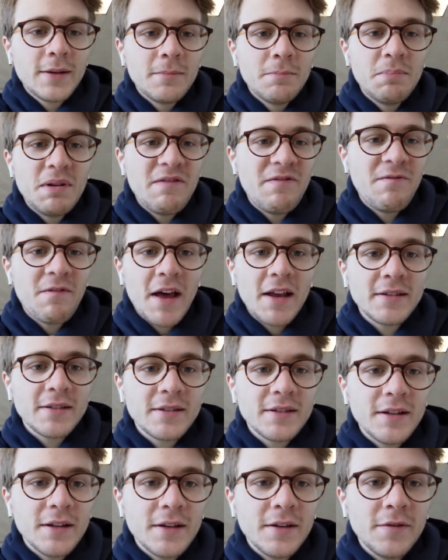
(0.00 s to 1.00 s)
be
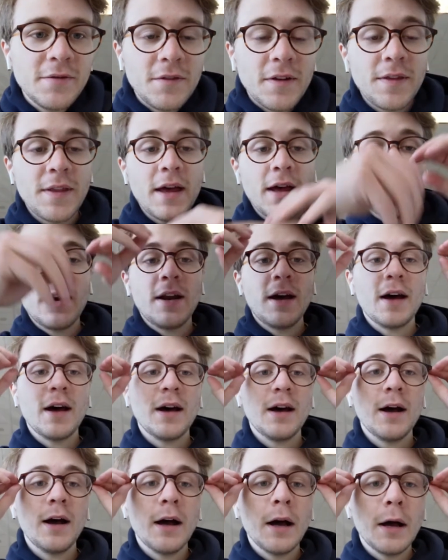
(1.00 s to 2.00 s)
festive, and then
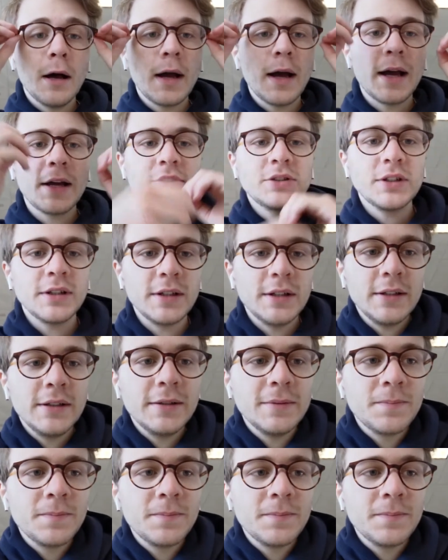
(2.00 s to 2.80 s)
uh, actually